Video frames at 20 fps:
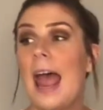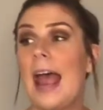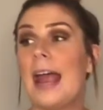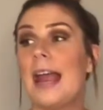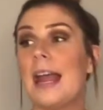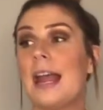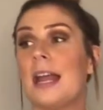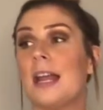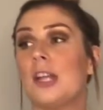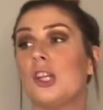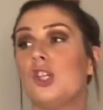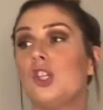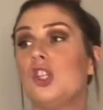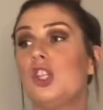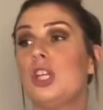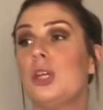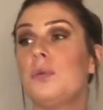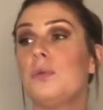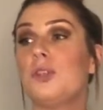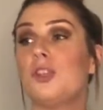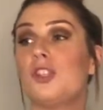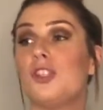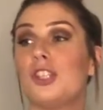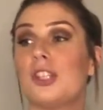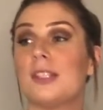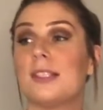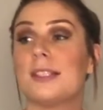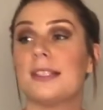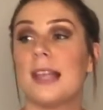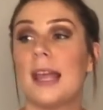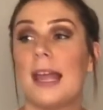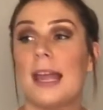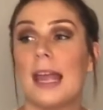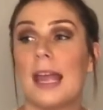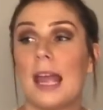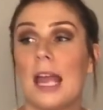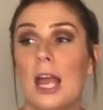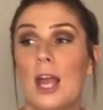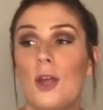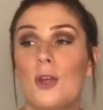and she was just
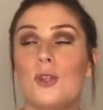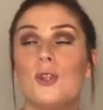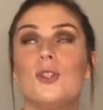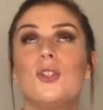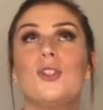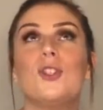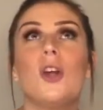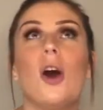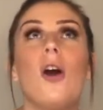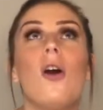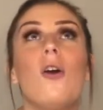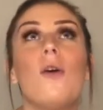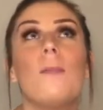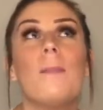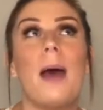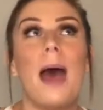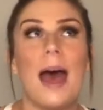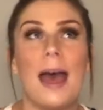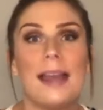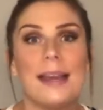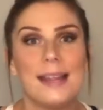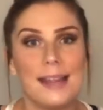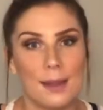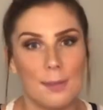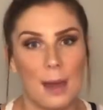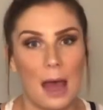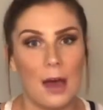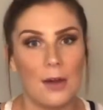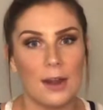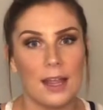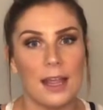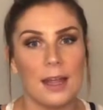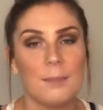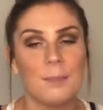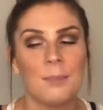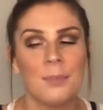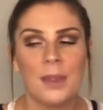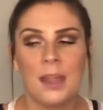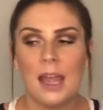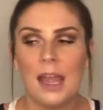like so petty about
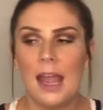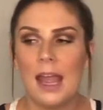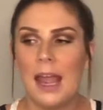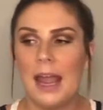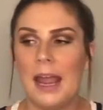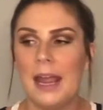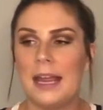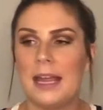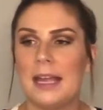it.